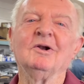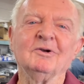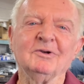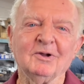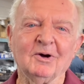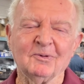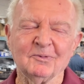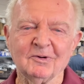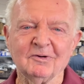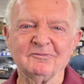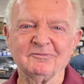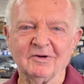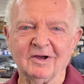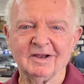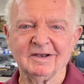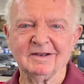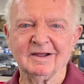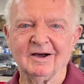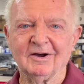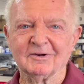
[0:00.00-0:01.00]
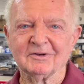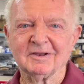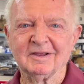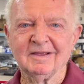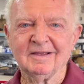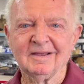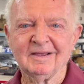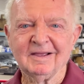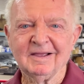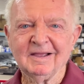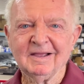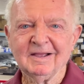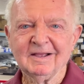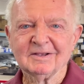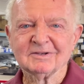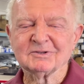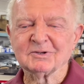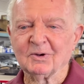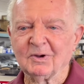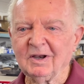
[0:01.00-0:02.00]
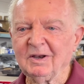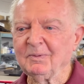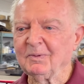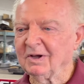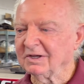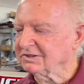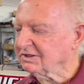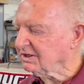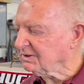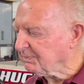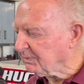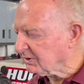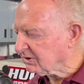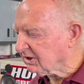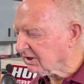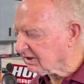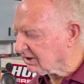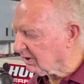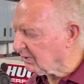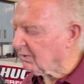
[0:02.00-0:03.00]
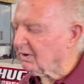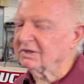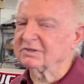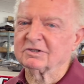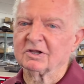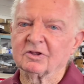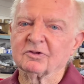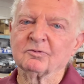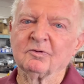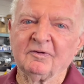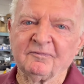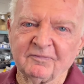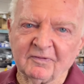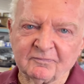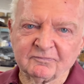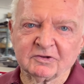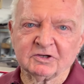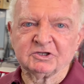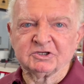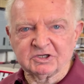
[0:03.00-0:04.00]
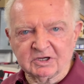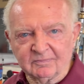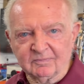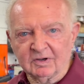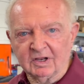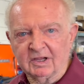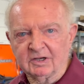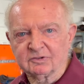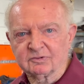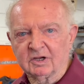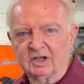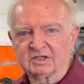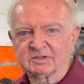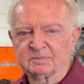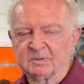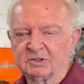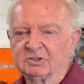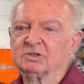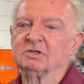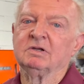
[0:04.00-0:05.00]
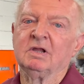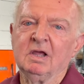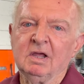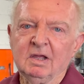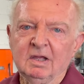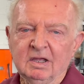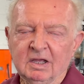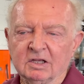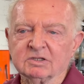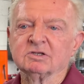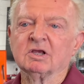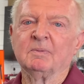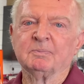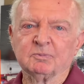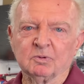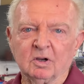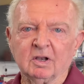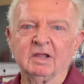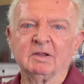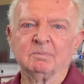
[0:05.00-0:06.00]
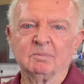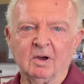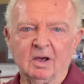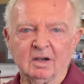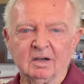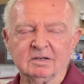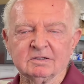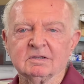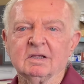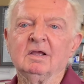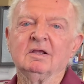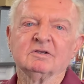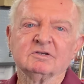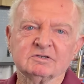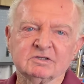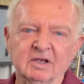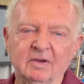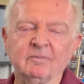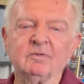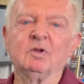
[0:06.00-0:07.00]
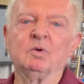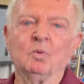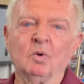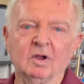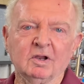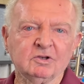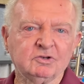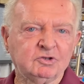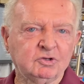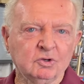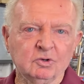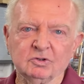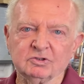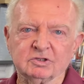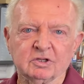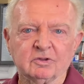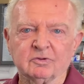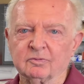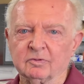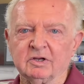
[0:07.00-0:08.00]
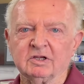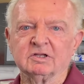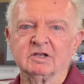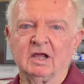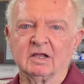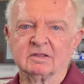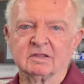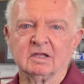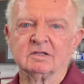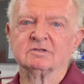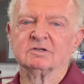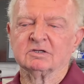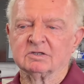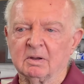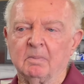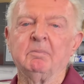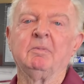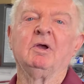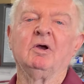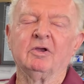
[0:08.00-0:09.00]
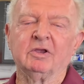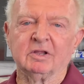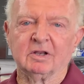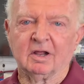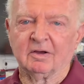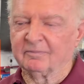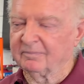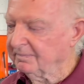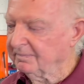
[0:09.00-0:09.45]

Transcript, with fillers: I don't know. We'll find out. Okay. So, anyways, this particular one's a 350 Chevrolet transmission. It's up to late models, 71 twos and threes like that. There's a million of